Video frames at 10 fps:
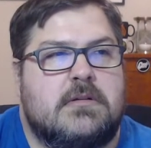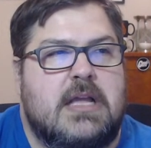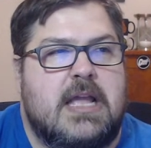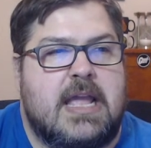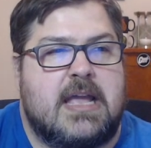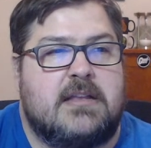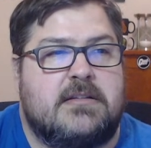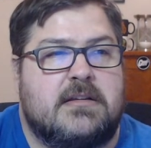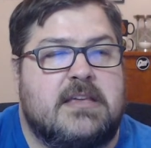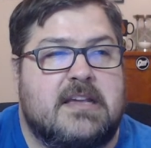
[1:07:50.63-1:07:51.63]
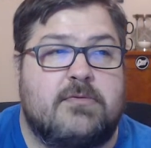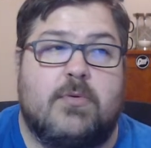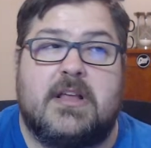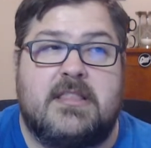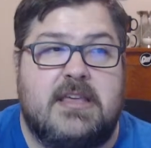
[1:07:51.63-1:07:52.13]
And guess
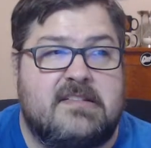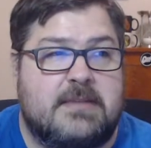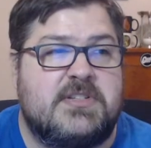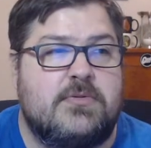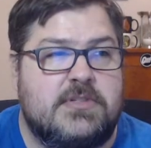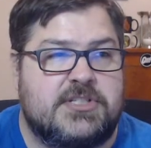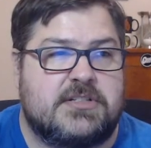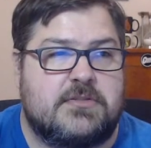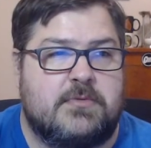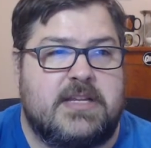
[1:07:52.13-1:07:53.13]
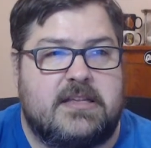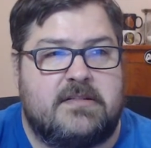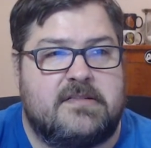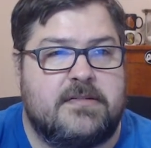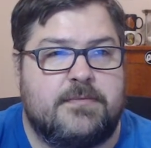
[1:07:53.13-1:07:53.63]
what the Septuagint
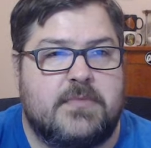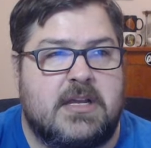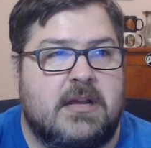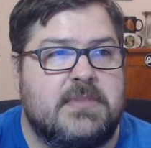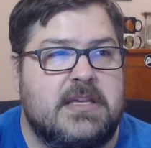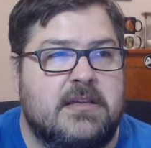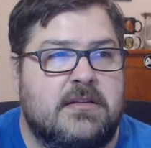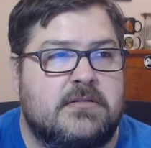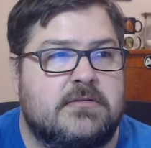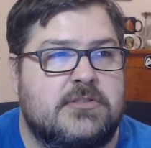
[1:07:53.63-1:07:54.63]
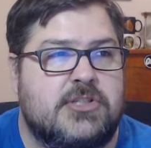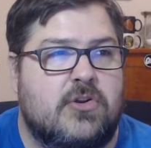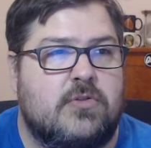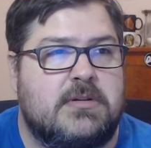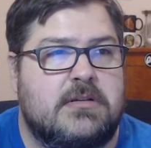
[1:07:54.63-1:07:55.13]
reads in
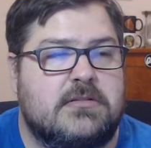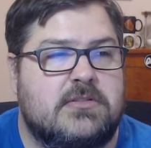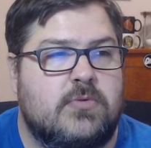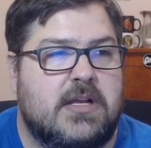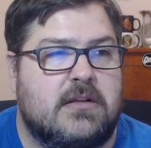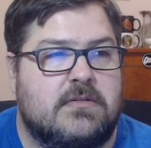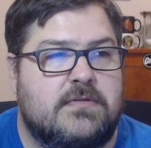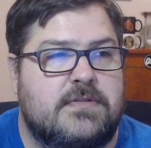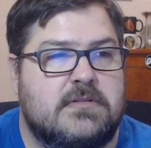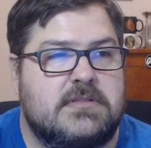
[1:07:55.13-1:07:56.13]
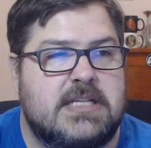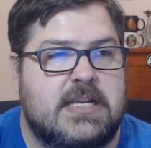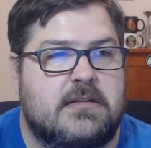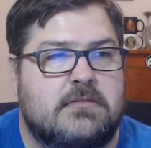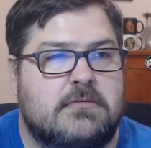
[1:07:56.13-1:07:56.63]
Job
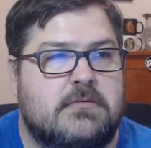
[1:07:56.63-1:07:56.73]
12:10?